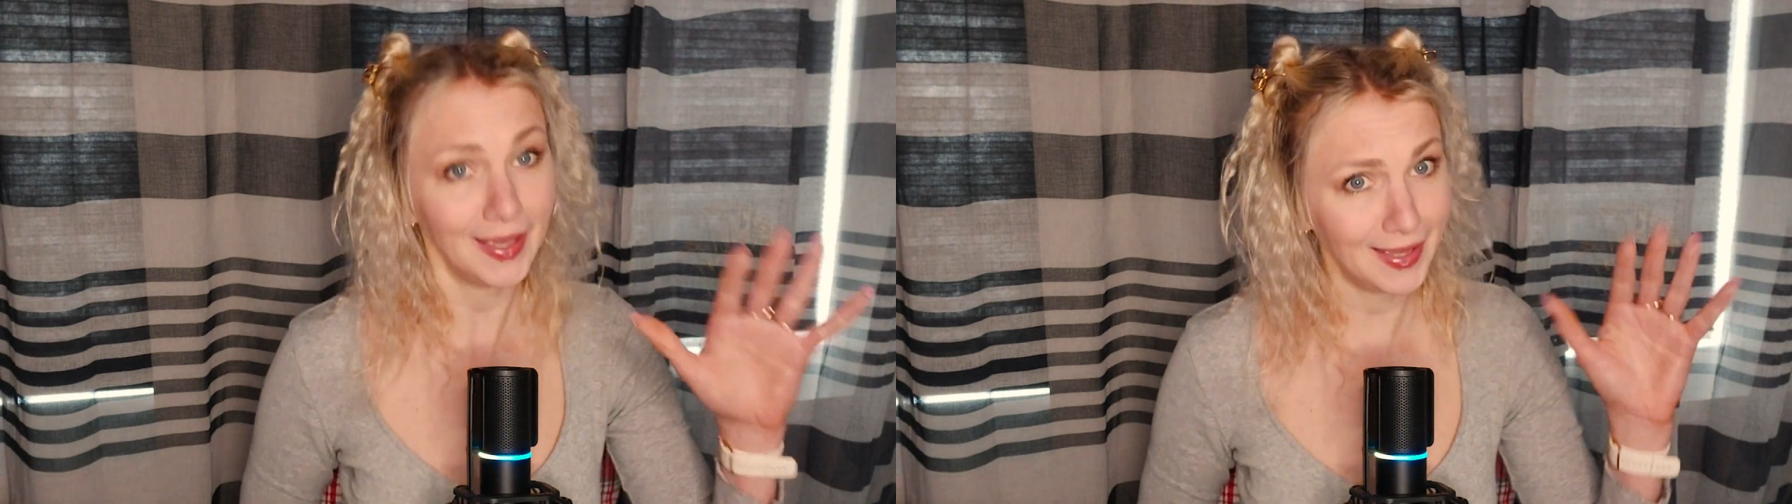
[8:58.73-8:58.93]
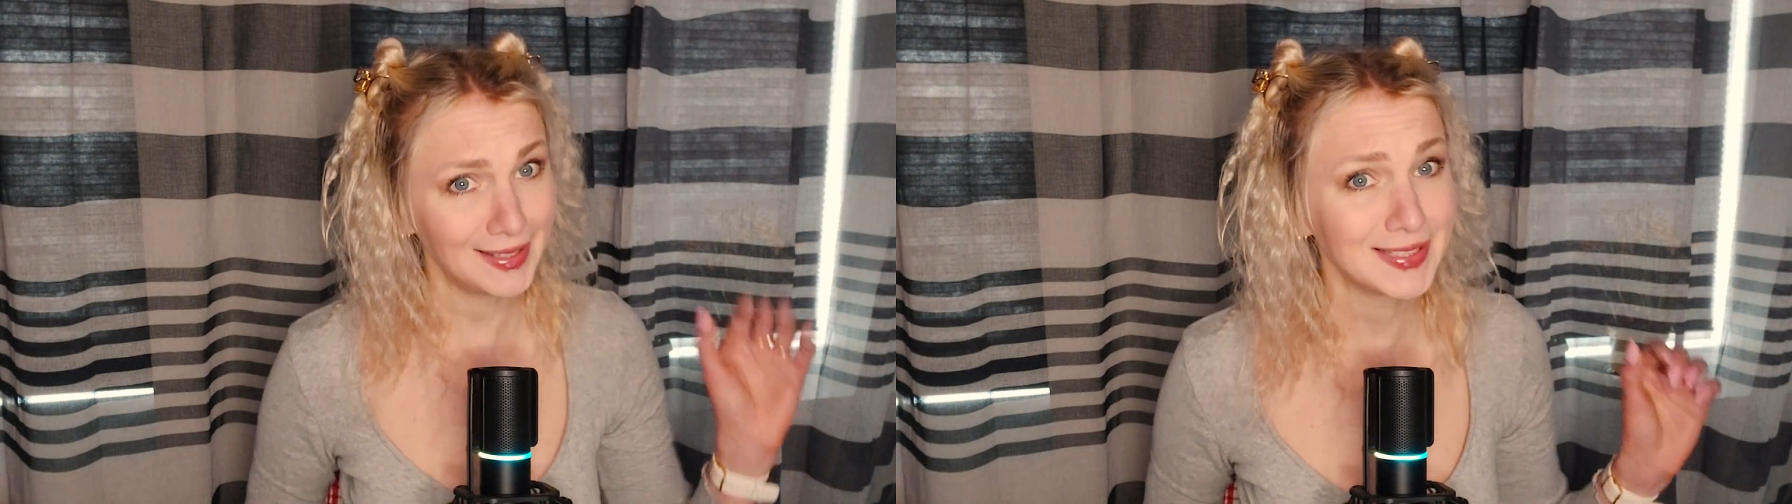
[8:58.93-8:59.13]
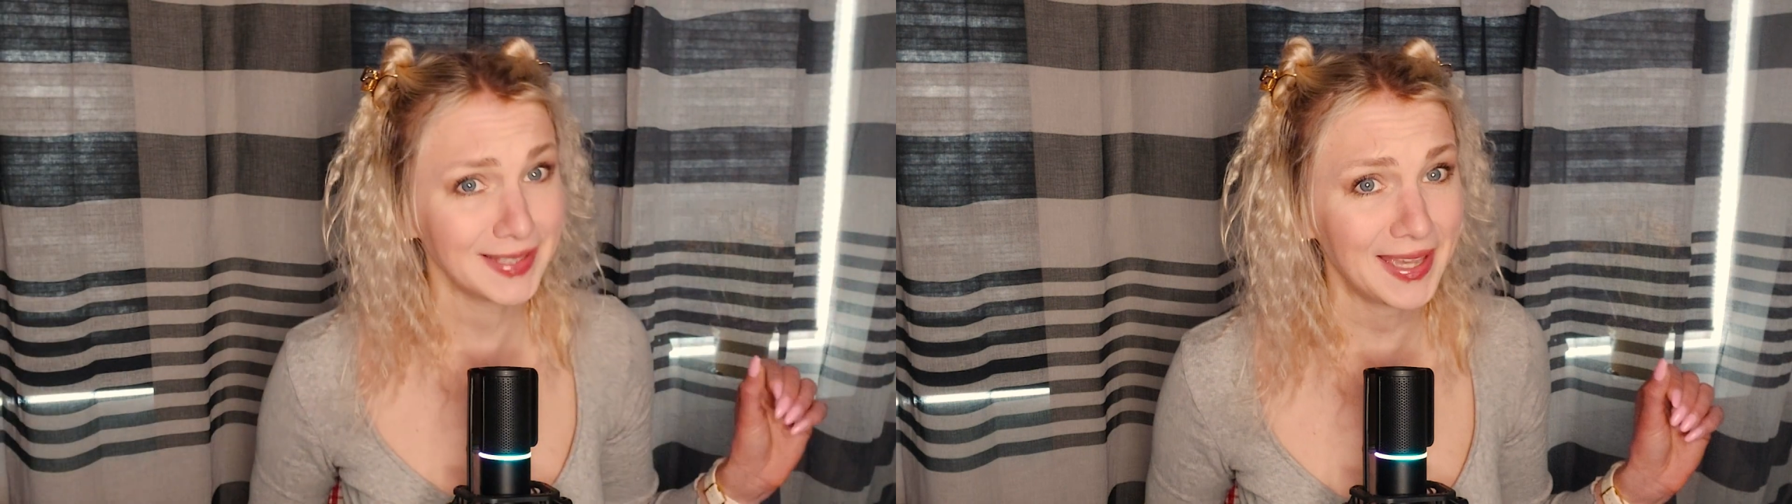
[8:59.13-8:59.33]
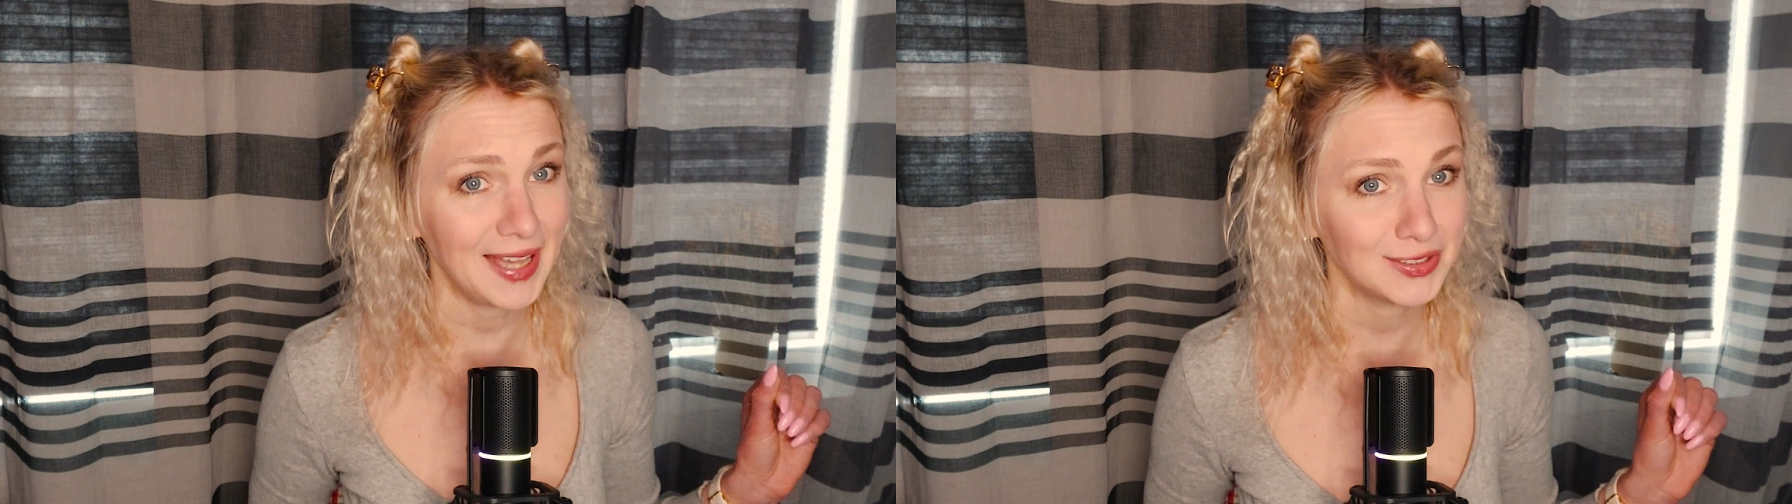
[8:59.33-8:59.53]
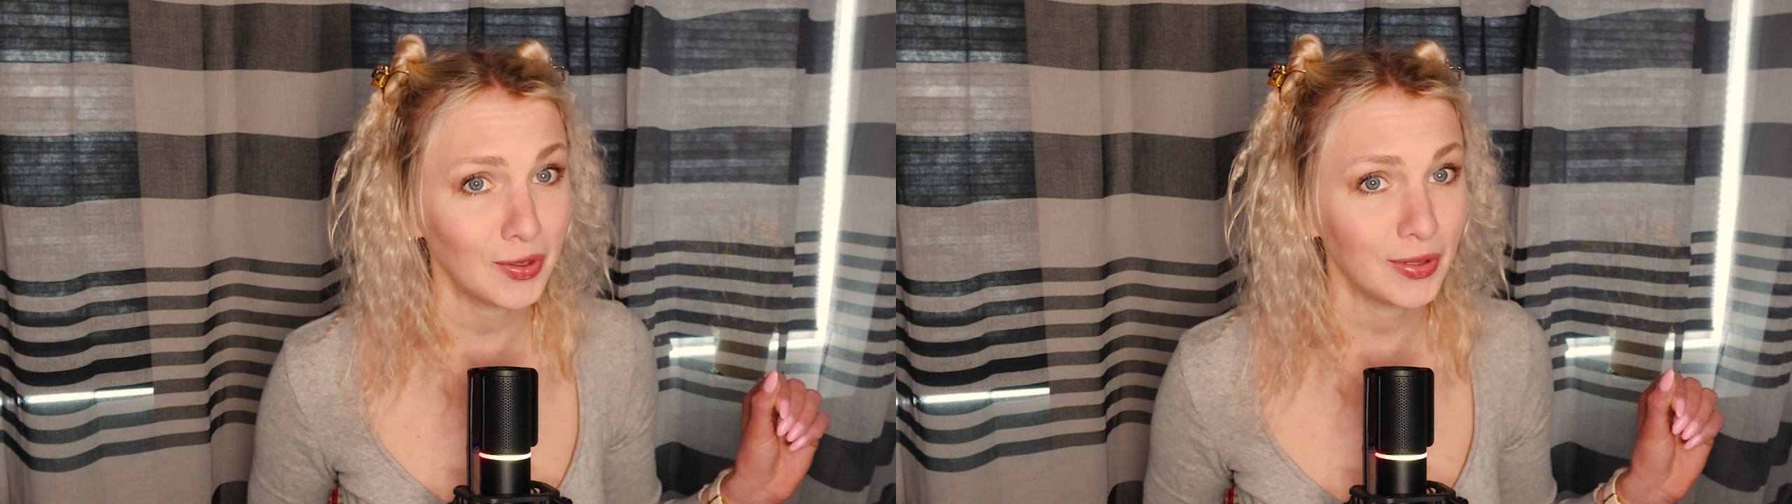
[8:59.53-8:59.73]
Is the
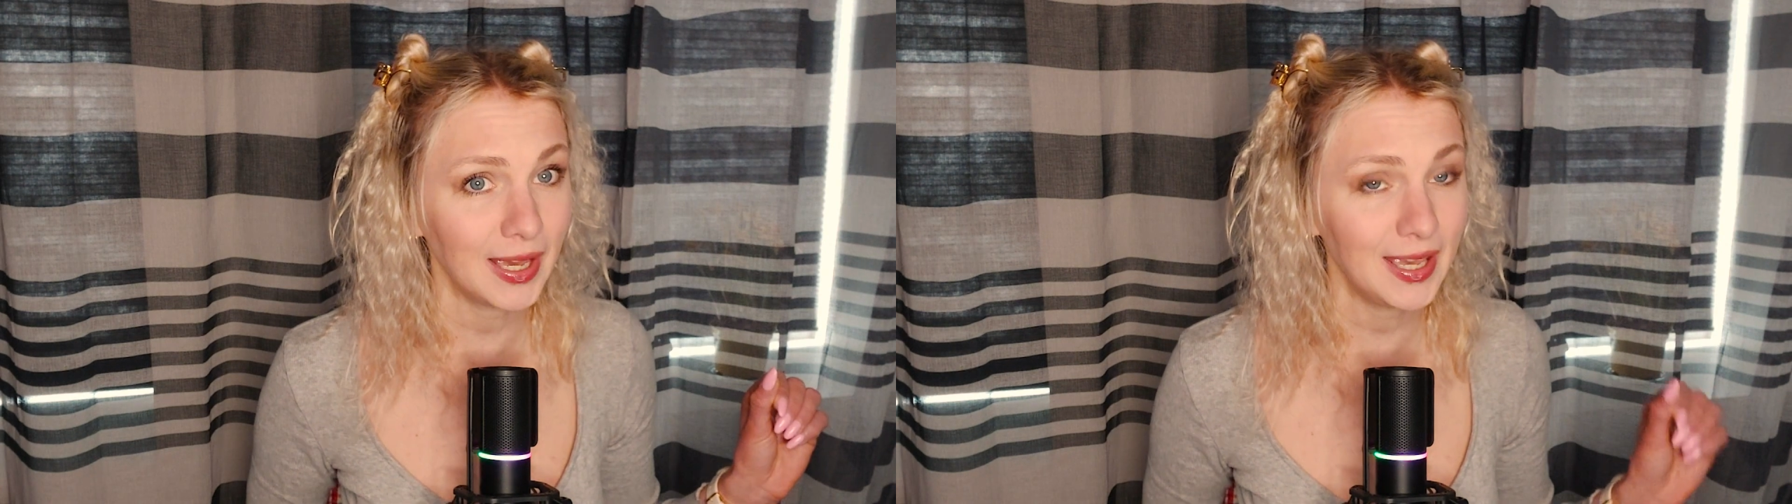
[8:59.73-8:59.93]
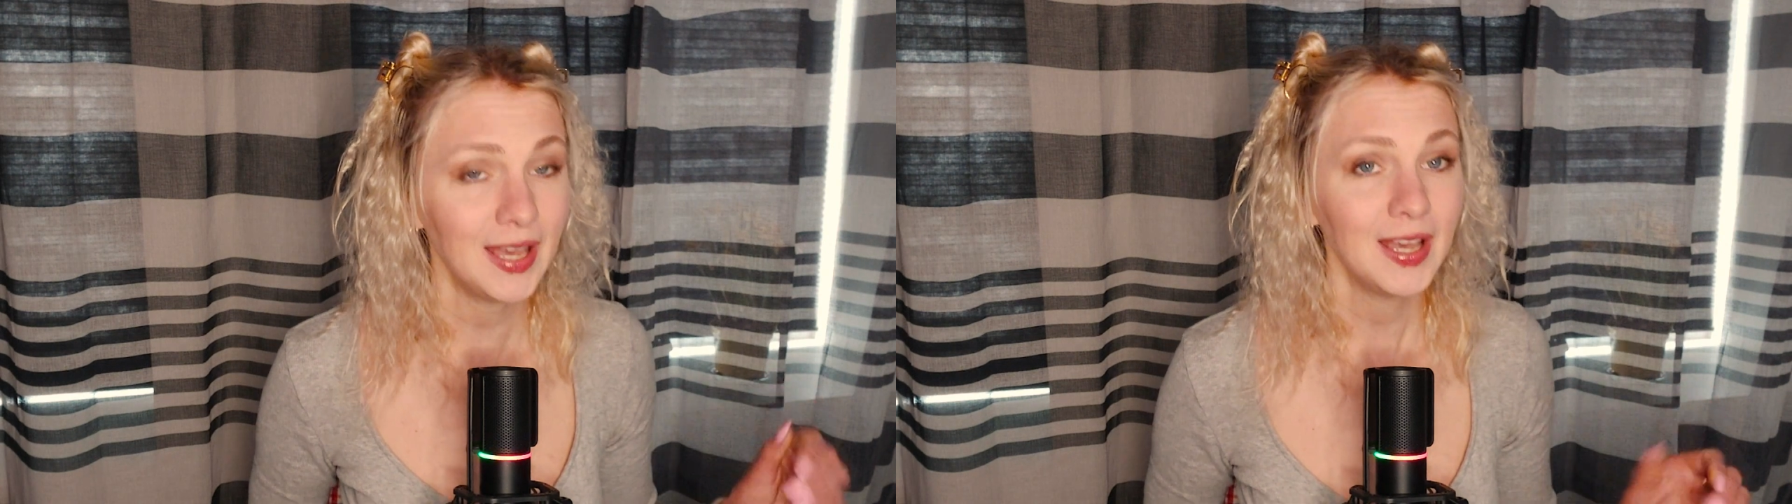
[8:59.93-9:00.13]
cat okay?